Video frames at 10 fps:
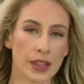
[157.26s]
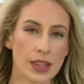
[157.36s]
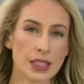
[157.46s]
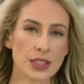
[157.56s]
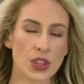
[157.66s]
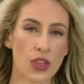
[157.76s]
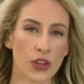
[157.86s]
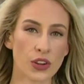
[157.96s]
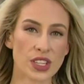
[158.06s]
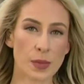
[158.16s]
This is the
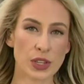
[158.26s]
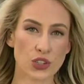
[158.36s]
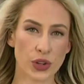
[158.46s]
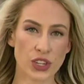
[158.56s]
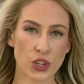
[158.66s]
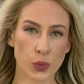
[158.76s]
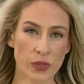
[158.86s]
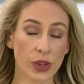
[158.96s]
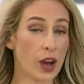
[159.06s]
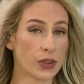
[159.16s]
third demonstration
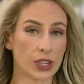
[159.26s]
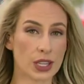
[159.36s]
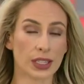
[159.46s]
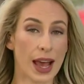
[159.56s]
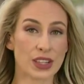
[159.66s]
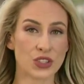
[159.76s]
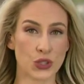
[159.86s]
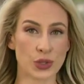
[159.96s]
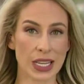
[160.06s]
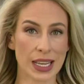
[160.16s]
we've covered in the last
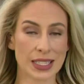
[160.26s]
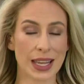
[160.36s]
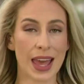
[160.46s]
two days,